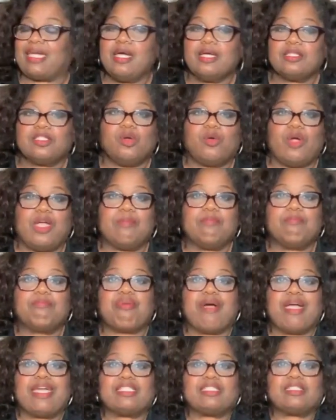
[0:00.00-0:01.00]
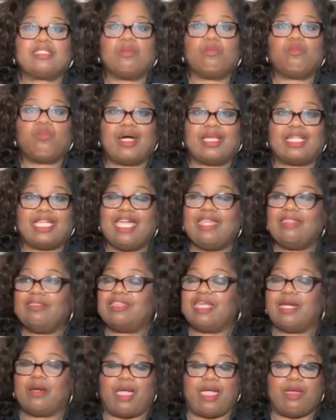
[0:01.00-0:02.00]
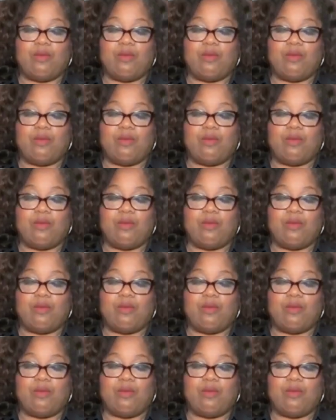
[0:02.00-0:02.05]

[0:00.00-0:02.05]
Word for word: And to embrace someone in,